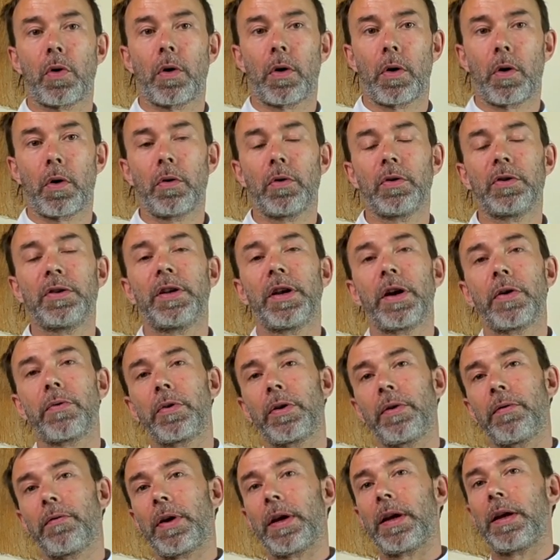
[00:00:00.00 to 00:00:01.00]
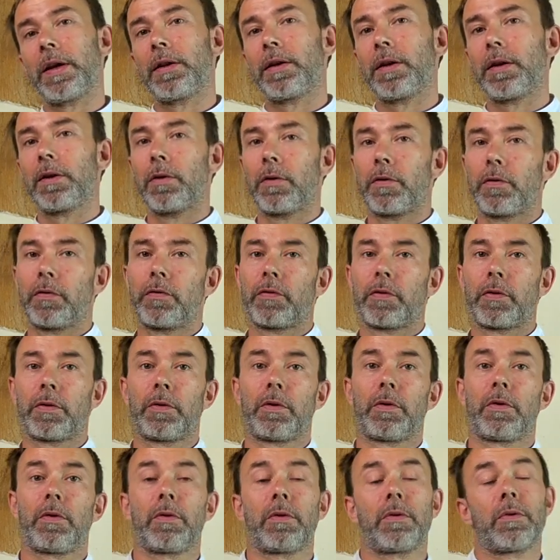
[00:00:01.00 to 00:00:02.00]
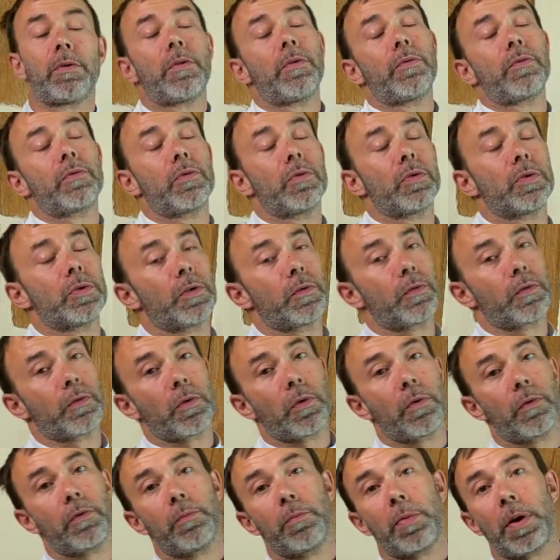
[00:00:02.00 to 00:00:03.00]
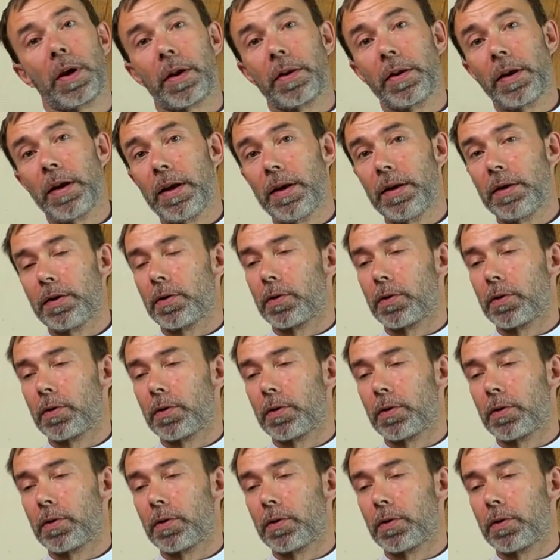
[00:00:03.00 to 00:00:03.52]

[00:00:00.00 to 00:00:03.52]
all derivated of course, of béarnaise.